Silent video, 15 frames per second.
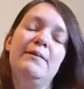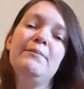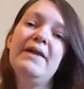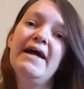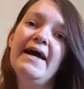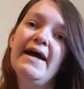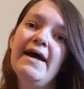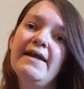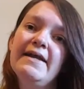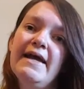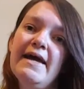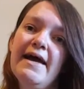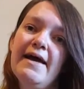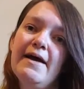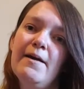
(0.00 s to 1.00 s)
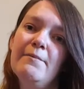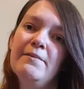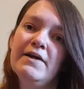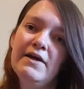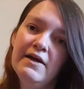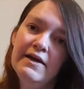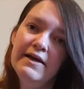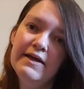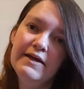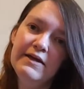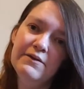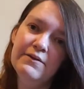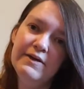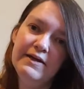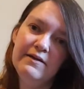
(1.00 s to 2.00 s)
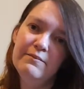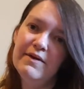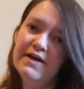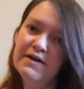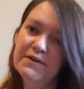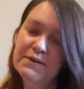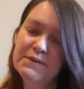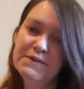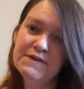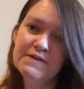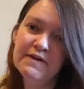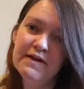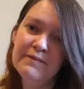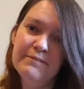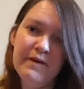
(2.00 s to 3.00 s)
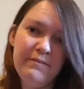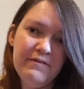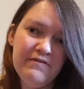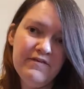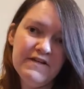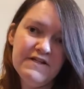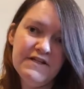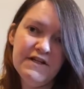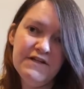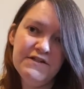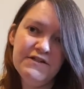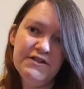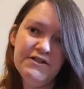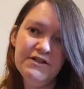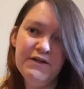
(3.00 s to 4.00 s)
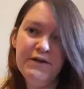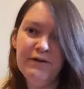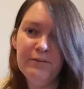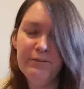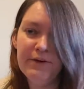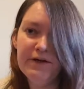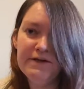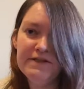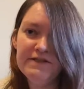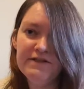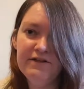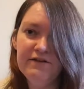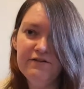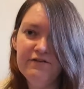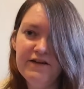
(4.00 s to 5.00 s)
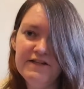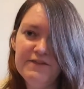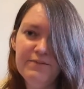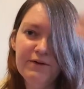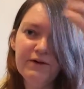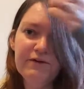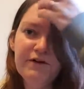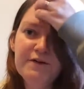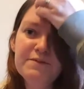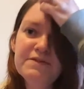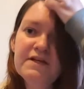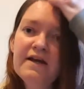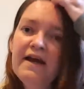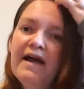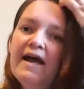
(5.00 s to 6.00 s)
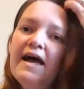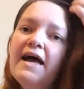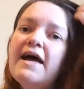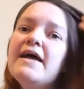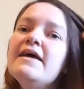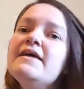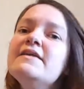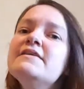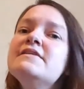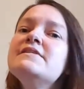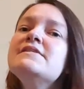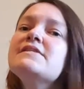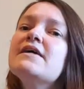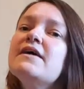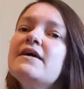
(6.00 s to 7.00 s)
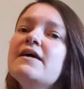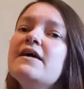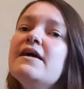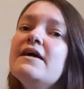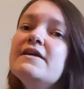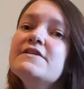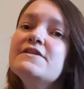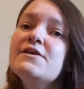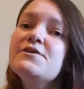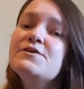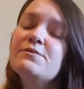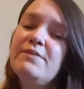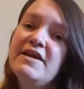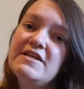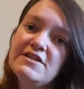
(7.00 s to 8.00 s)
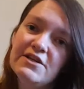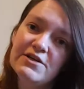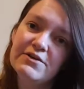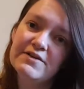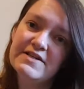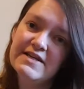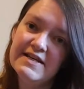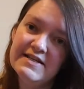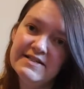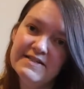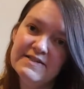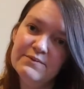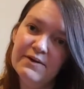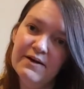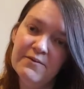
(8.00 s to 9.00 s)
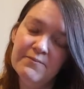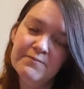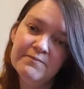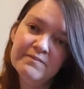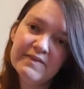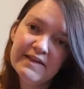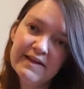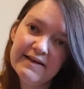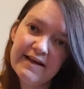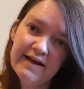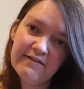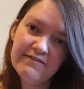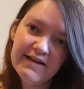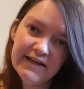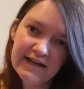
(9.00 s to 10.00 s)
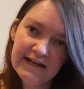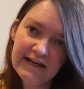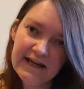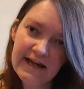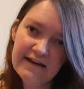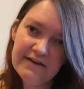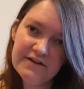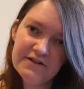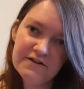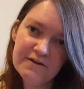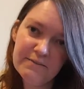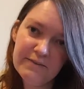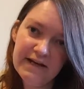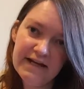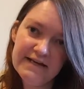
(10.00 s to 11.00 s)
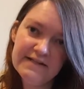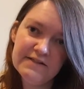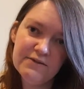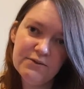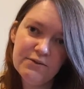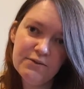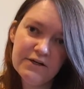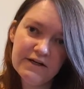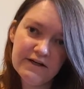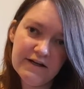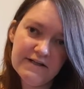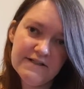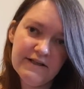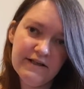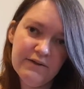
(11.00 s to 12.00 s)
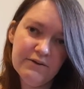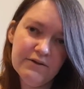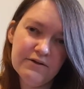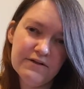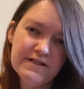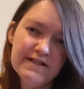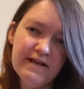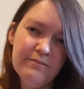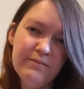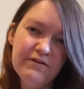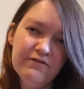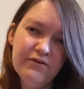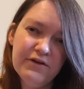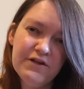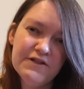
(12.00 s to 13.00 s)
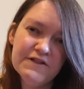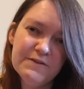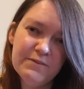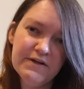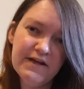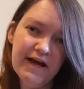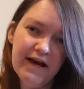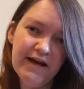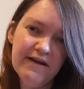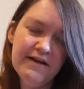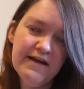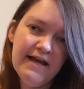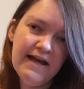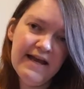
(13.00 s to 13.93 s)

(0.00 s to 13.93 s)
plan your emails, maybe videos you do, your posts in your Facebook groups, and social media content as well. And having a calendar in place and organising your content before you just put it out,